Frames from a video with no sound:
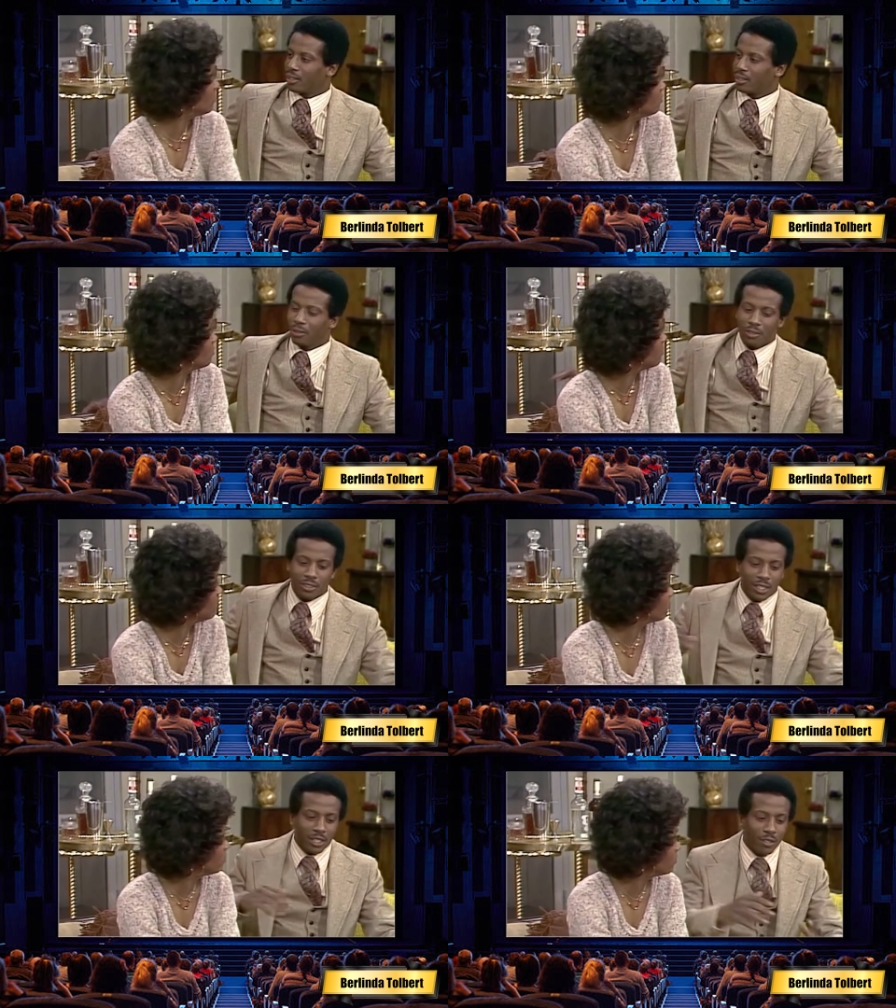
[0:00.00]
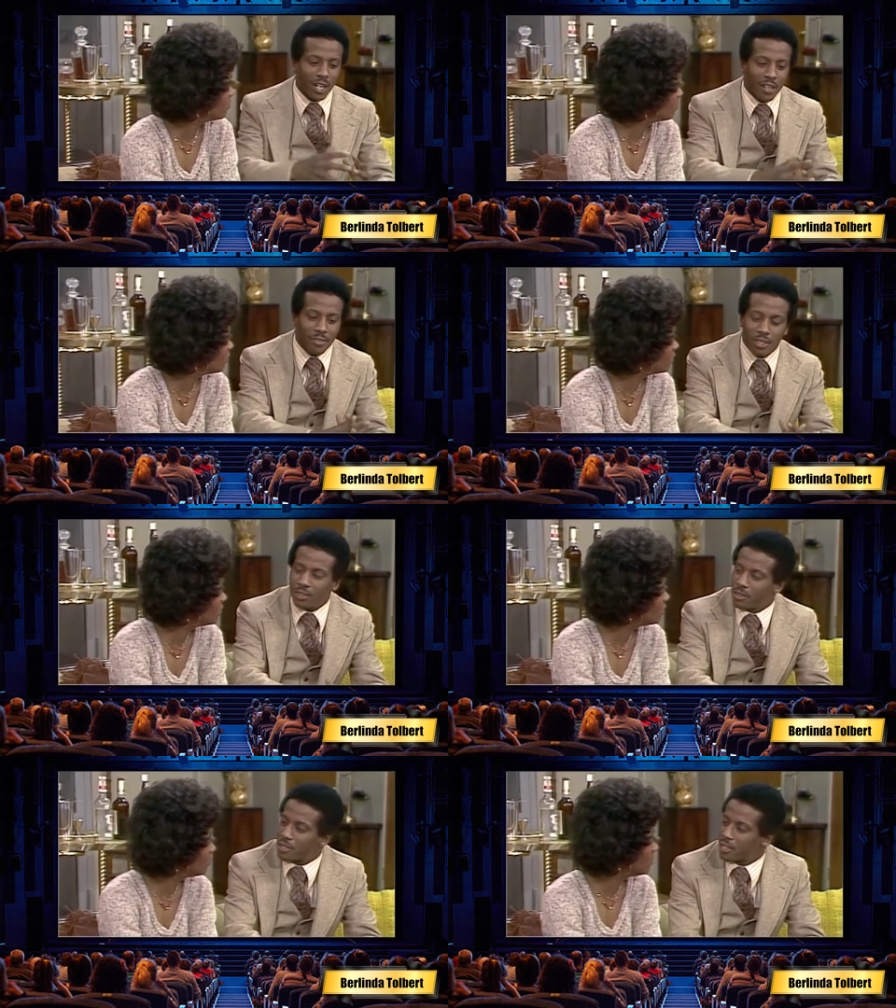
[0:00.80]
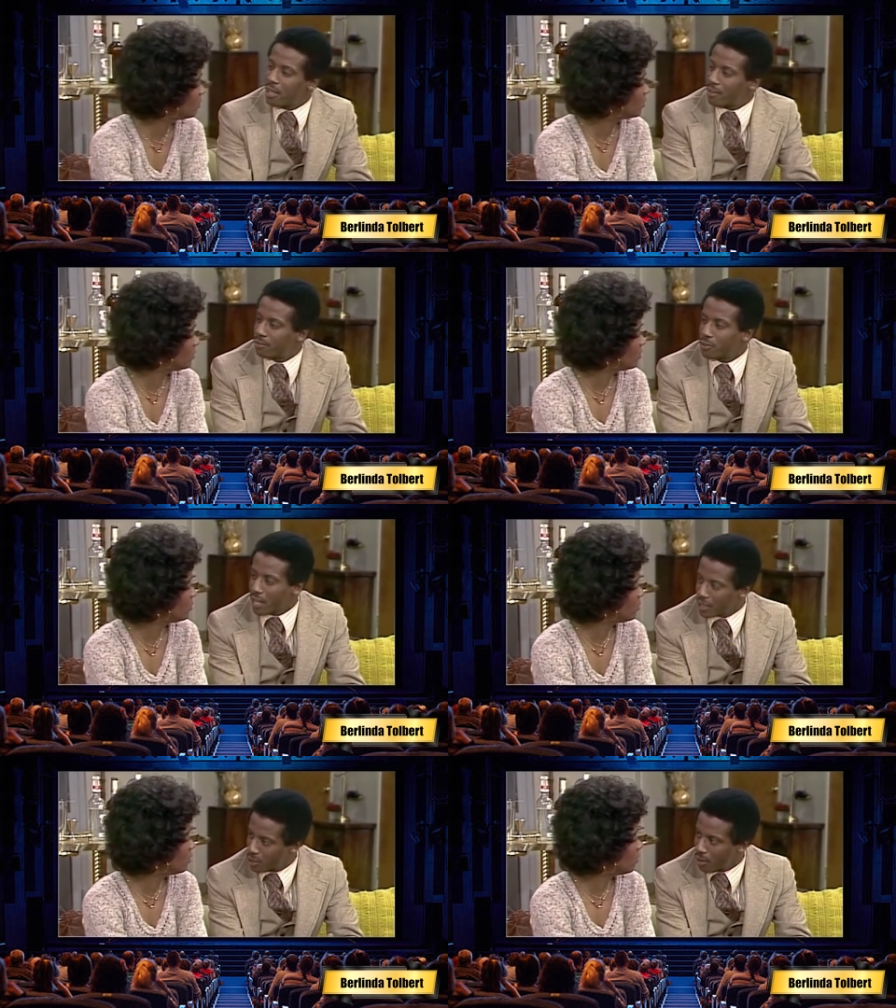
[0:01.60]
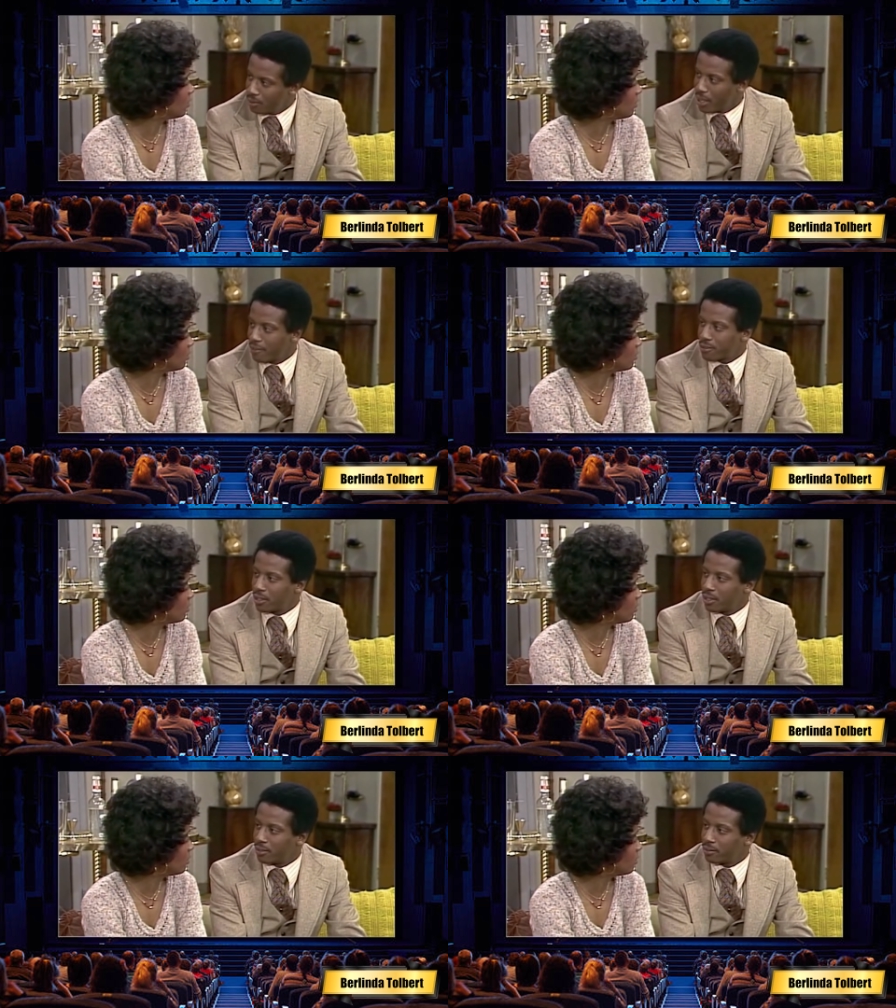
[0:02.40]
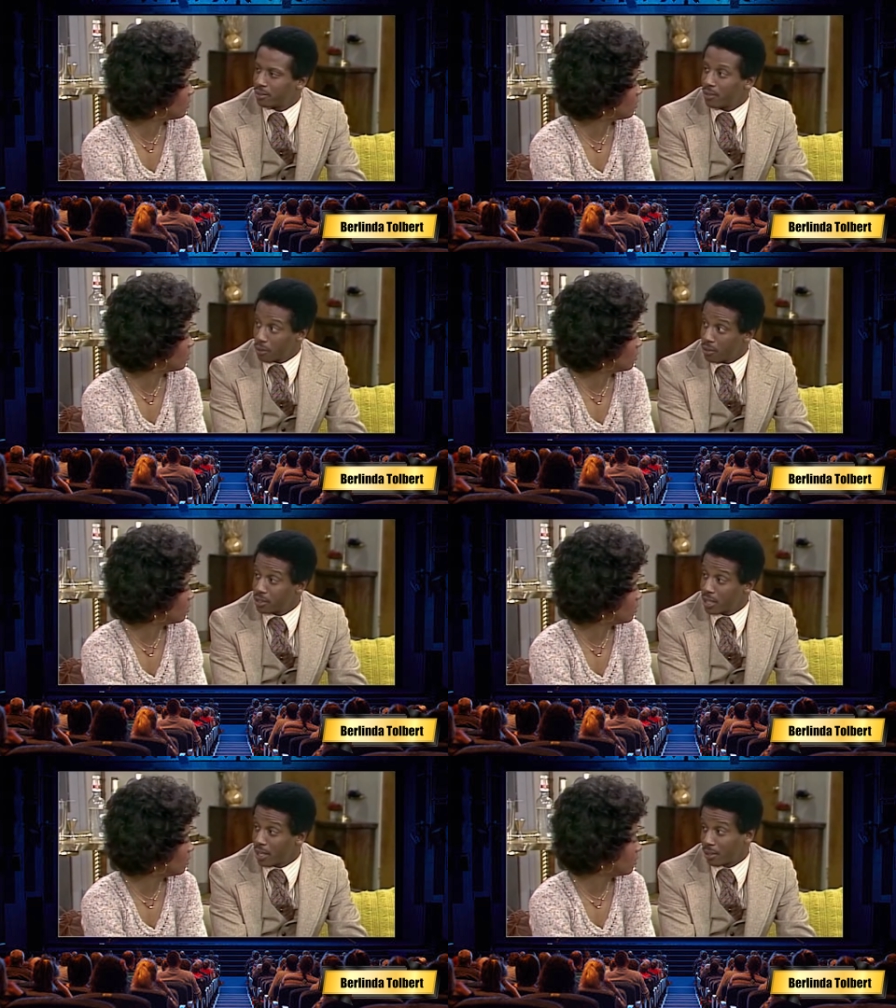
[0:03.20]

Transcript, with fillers: Look, Jenny, you gotta think of yourself. You got your own life to live. Of course you gotta